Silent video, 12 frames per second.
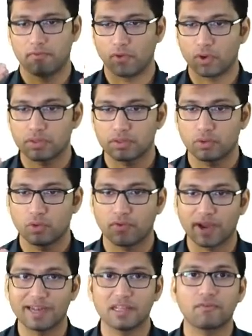To
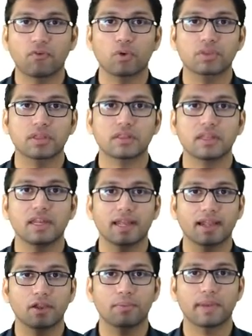find the forces in
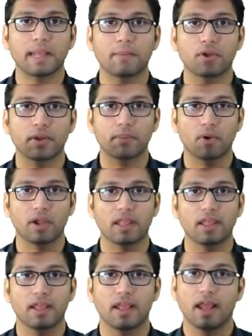equilibrium on a
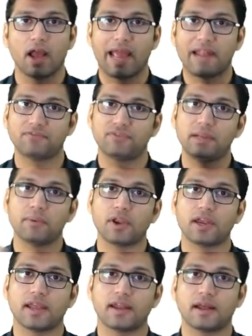body and free body
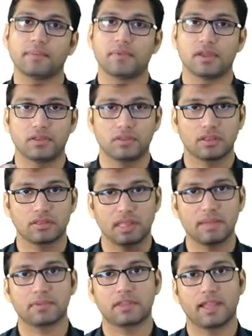diagram is the
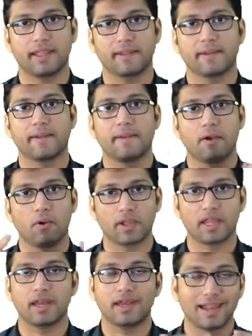same thing.
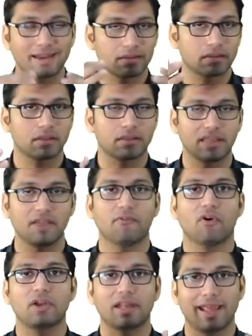Okay, let's see
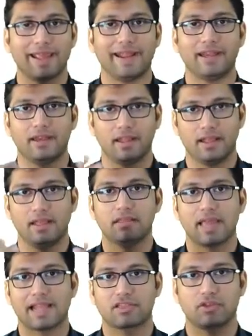what it is
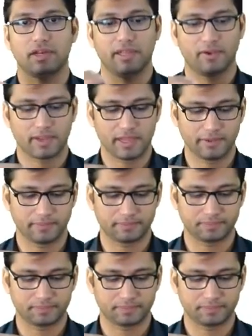actually. Okay,